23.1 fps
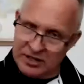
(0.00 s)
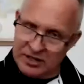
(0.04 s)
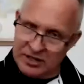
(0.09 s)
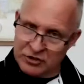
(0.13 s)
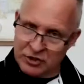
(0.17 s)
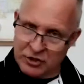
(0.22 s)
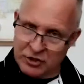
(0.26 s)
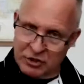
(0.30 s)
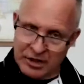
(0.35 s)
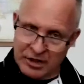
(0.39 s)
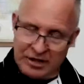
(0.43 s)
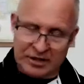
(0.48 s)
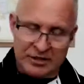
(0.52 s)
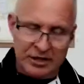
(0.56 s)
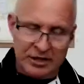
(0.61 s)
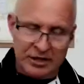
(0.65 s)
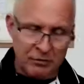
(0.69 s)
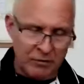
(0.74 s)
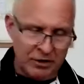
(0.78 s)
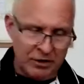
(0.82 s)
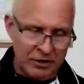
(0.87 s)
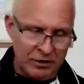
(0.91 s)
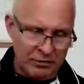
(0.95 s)
It's a good
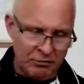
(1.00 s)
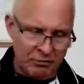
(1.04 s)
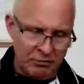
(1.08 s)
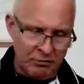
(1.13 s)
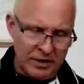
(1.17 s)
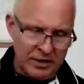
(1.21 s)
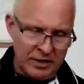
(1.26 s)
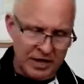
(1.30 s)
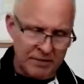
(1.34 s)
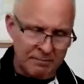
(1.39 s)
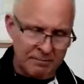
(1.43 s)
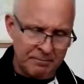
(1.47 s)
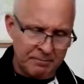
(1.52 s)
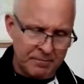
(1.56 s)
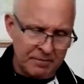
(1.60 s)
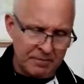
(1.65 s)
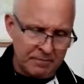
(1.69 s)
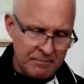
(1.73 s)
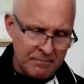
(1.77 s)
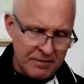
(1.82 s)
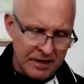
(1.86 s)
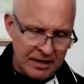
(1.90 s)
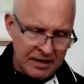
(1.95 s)
idea to read through that
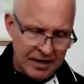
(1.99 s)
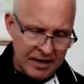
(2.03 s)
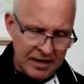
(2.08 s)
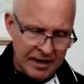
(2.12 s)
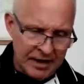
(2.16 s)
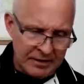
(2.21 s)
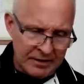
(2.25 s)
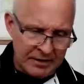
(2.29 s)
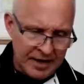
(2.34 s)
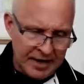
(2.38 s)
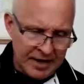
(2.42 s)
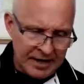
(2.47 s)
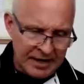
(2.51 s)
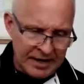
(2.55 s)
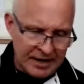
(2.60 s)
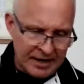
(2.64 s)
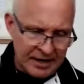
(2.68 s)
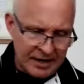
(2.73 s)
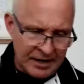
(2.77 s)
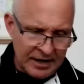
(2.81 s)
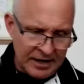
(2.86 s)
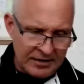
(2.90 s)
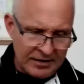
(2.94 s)
and kind of
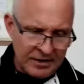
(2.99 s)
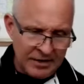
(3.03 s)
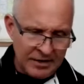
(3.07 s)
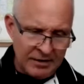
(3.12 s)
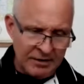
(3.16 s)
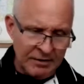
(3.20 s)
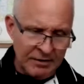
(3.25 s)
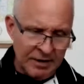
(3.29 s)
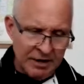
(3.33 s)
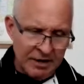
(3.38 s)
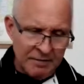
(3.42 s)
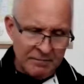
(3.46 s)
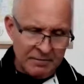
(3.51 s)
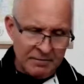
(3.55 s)
get an idea